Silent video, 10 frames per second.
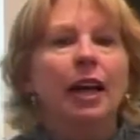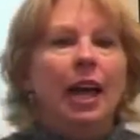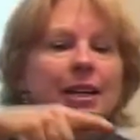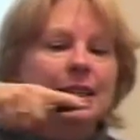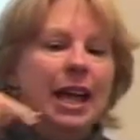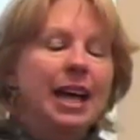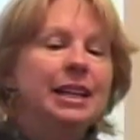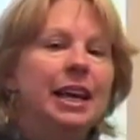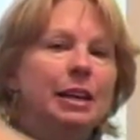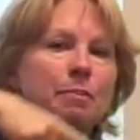and then
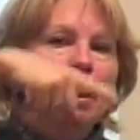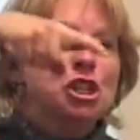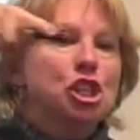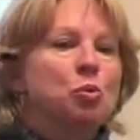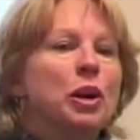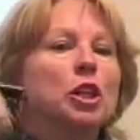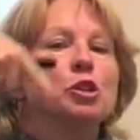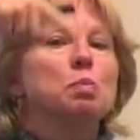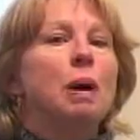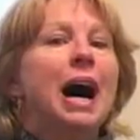get enmeshed in one of those
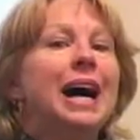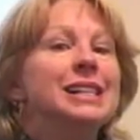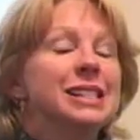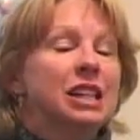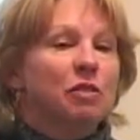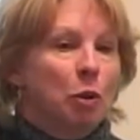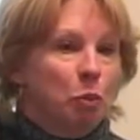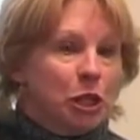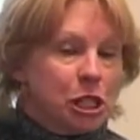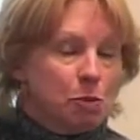positive
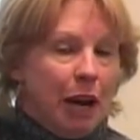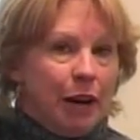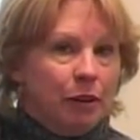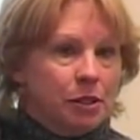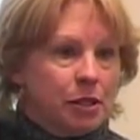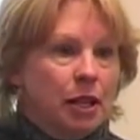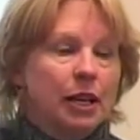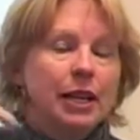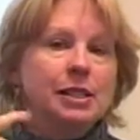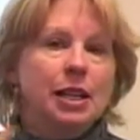upward spirals
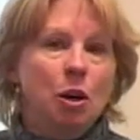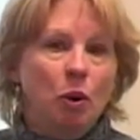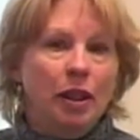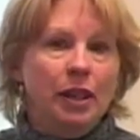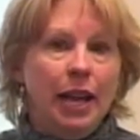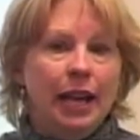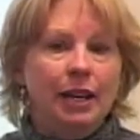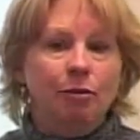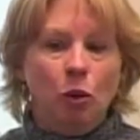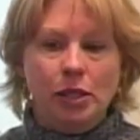instead of one of the
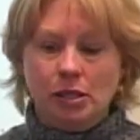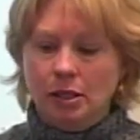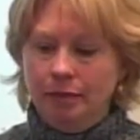negative ones.